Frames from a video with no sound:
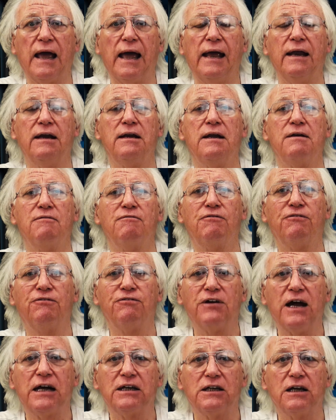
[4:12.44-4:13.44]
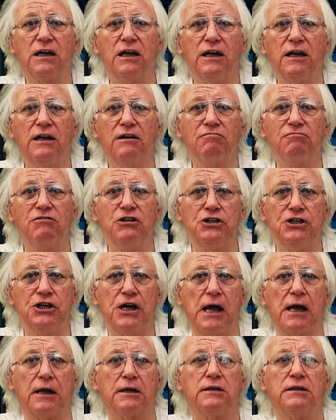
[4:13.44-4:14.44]
and emphatically
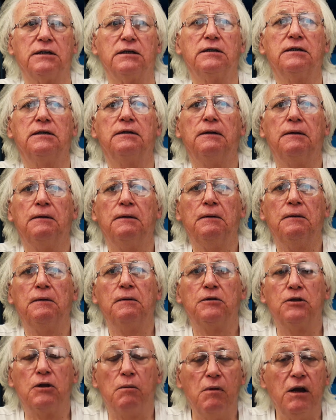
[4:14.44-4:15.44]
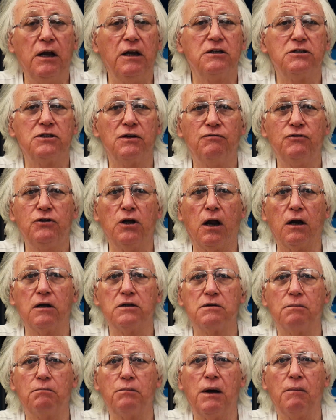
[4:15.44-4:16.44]
reject. The millions of
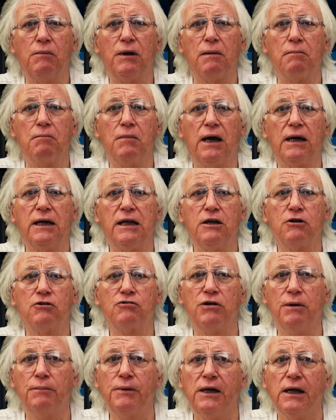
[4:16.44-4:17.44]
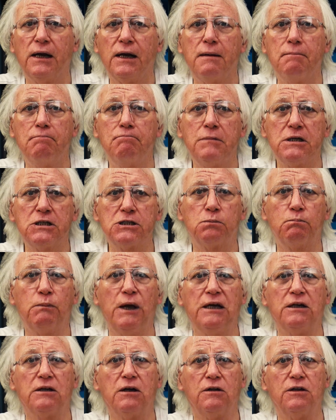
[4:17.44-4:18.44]
dollars of public money criminally
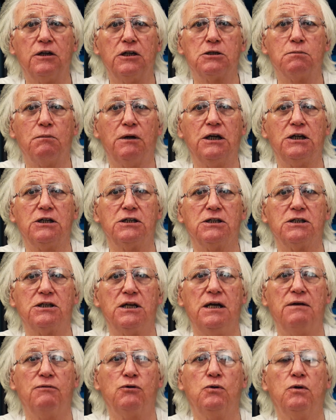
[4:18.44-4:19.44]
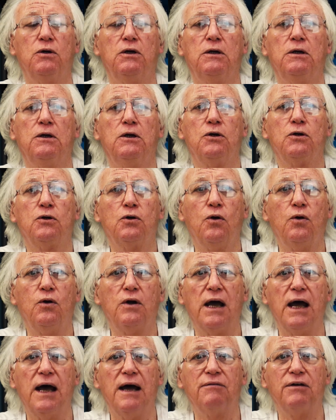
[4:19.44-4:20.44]
misspent on this malicious evil
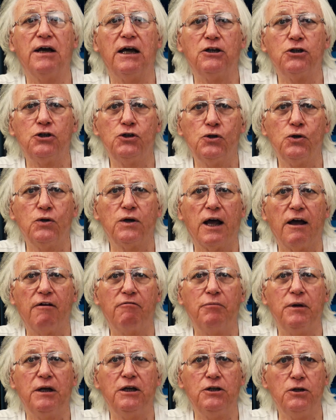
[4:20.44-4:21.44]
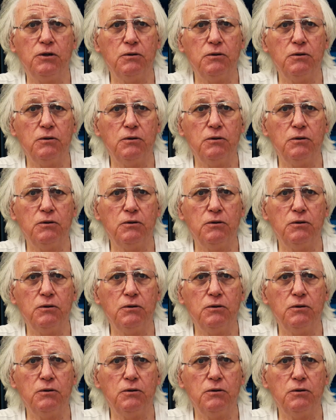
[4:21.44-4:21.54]
could have and should have been